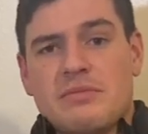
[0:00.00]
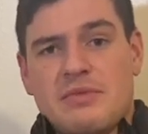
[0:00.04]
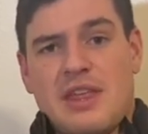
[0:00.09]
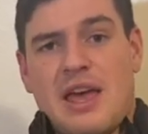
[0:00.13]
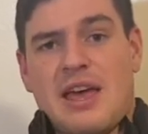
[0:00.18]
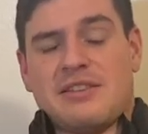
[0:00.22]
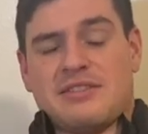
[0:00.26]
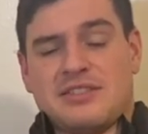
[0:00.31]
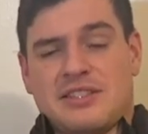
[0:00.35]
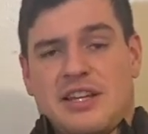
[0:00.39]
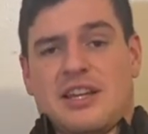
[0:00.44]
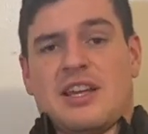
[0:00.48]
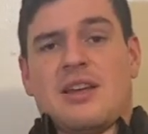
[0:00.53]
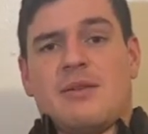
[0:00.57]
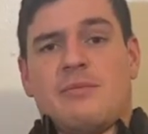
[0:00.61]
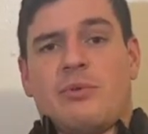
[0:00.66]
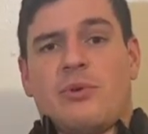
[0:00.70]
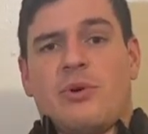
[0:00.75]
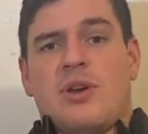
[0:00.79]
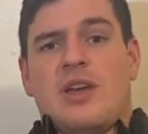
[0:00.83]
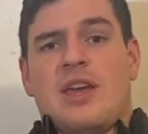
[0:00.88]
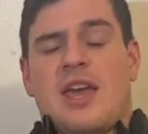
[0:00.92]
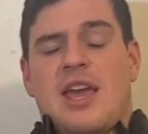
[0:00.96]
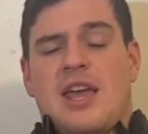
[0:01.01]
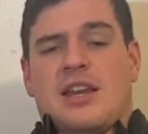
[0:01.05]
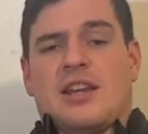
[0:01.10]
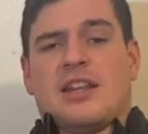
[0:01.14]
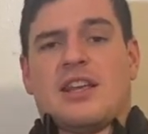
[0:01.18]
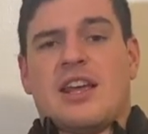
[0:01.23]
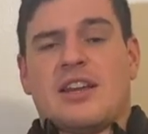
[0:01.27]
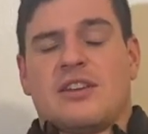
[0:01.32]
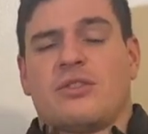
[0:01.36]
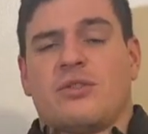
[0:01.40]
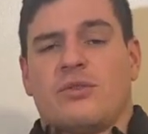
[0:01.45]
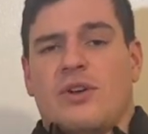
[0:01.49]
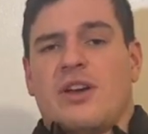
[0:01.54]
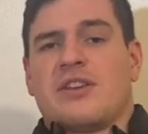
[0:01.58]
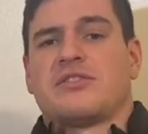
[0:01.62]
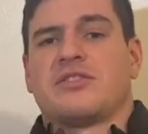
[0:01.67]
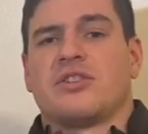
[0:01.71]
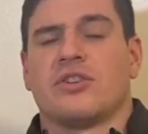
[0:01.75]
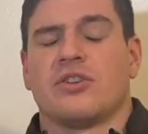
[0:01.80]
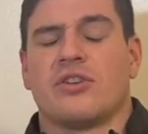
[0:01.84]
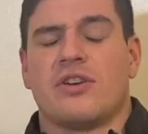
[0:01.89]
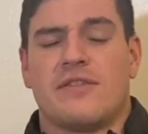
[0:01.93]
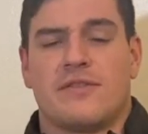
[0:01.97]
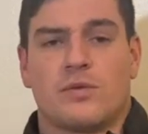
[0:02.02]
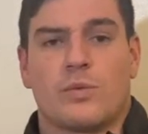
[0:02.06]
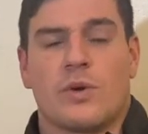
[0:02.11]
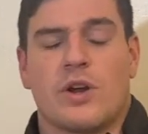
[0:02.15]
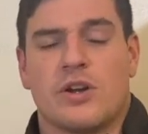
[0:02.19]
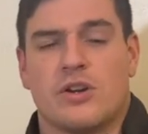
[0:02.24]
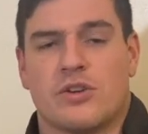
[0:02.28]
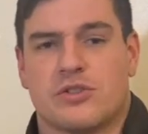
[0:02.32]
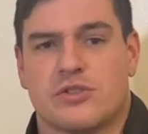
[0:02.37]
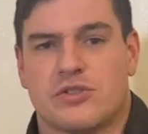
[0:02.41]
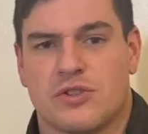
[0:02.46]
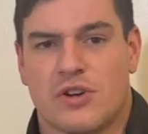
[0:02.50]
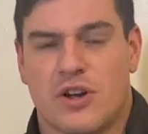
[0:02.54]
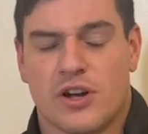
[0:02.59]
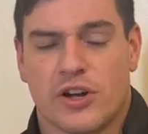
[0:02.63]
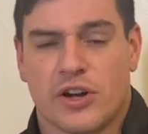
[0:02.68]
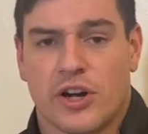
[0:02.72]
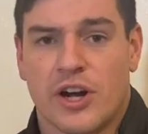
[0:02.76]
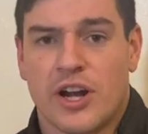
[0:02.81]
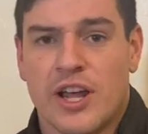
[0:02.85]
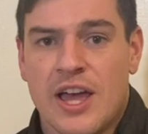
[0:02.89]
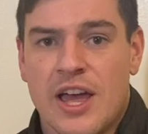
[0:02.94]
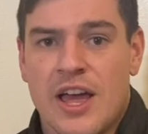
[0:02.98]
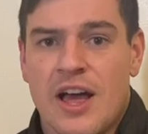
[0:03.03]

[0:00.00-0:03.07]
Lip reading: that sticking point and get to the rest of your lift where you're stronger.